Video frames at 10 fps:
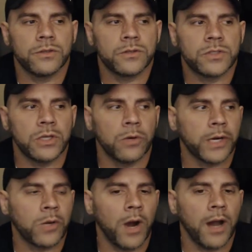still
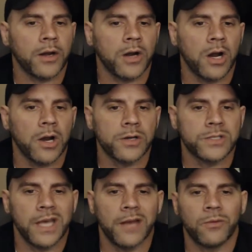require
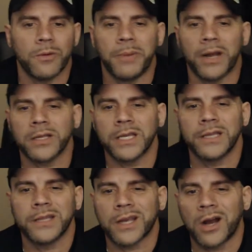cars that were barely
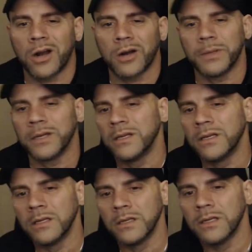in the carb
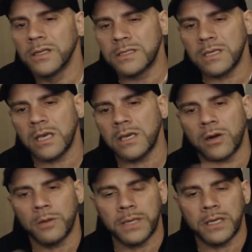
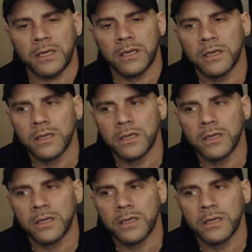CARB.